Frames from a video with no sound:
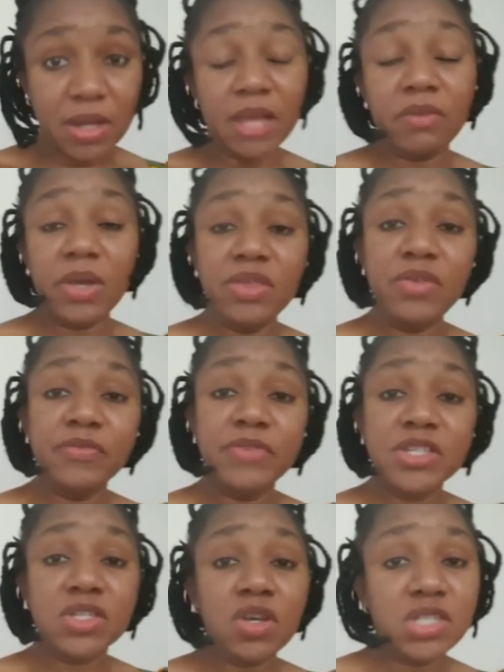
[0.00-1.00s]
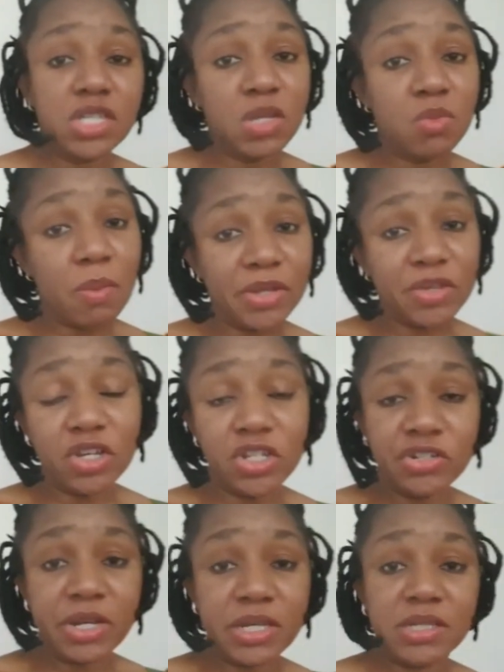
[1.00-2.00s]
and when you've discussed in Igbo about your
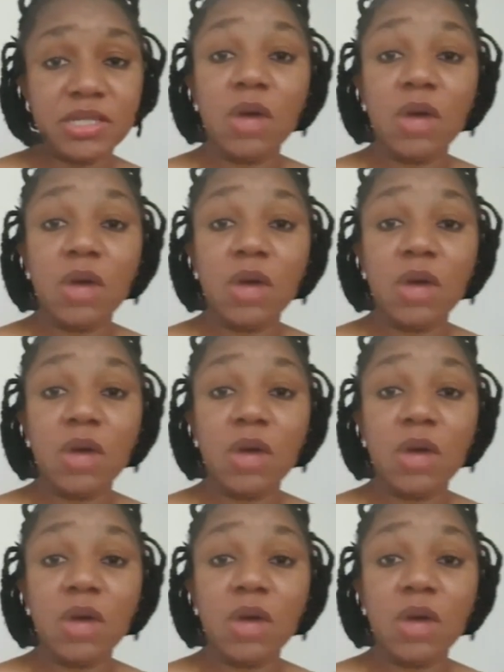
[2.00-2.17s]
interests,